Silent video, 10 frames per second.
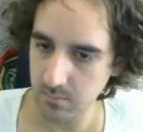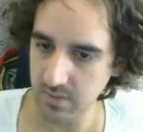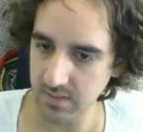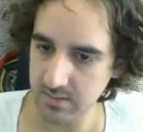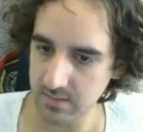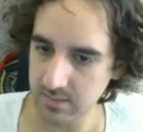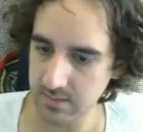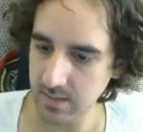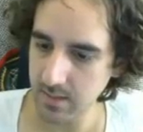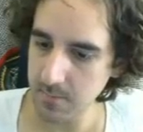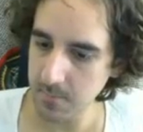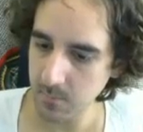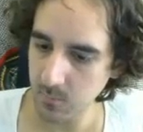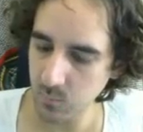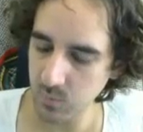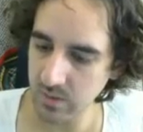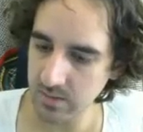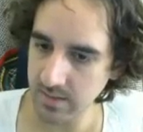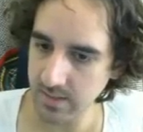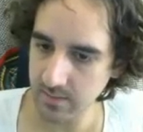But this time we're
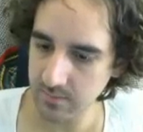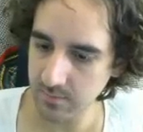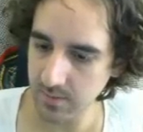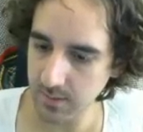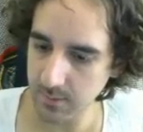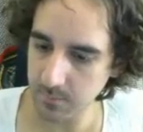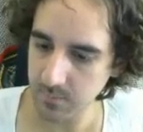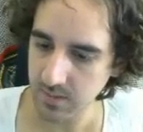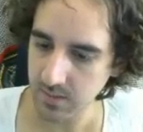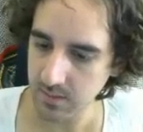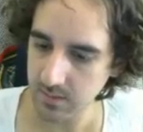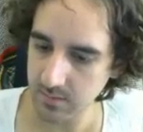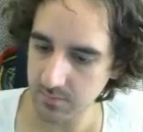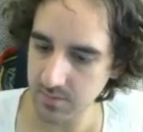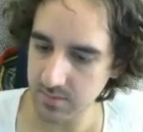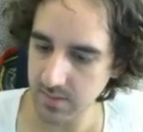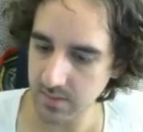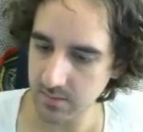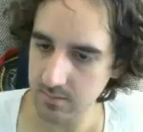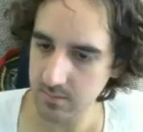gonna have different
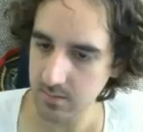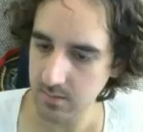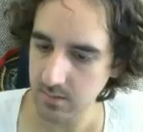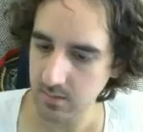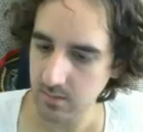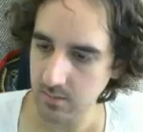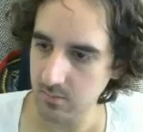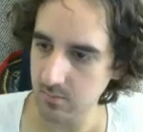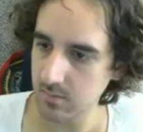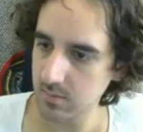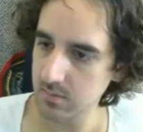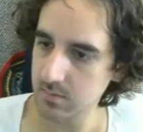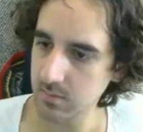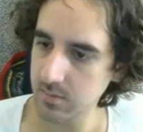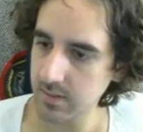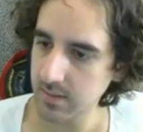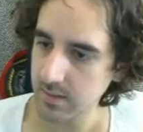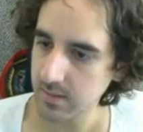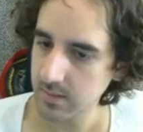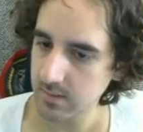settings, so that
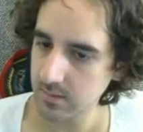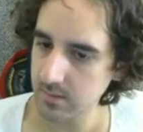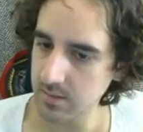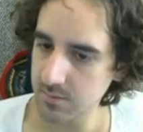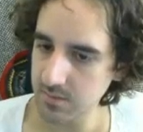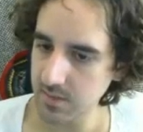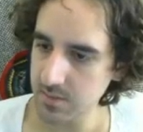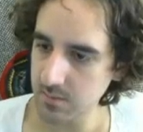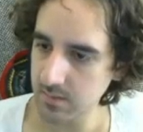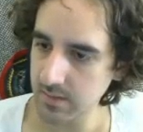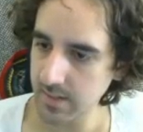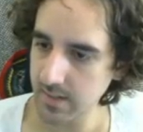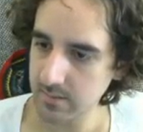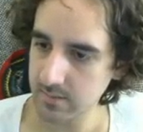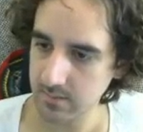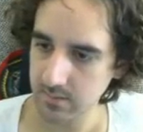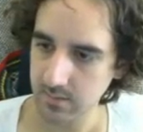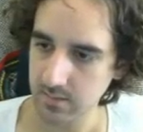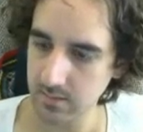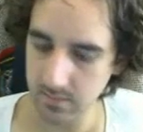the translation on the X
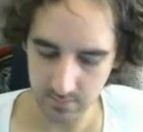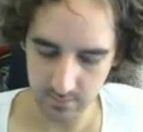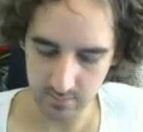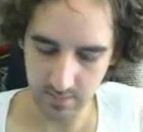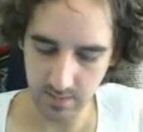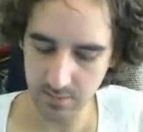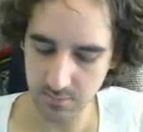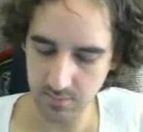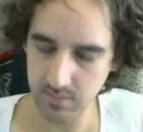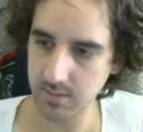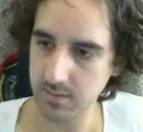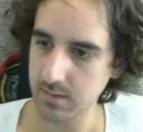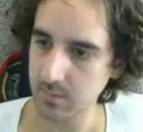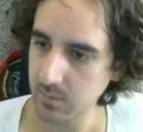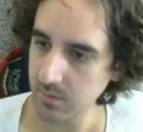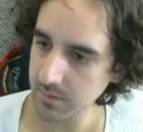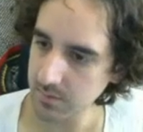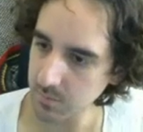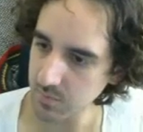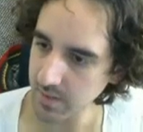is actually, we're gonna
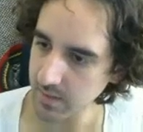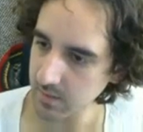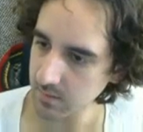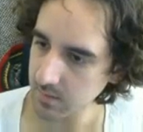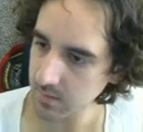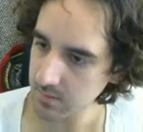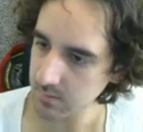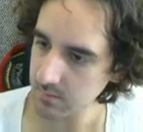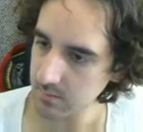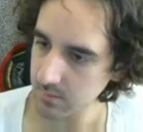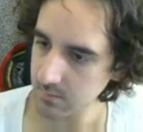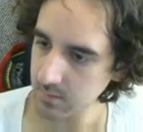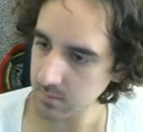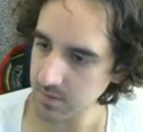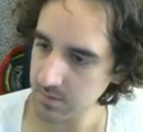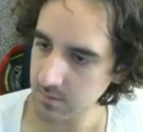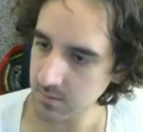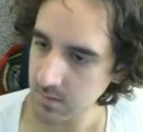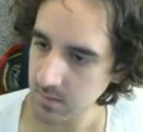actually break the connection, so no animation,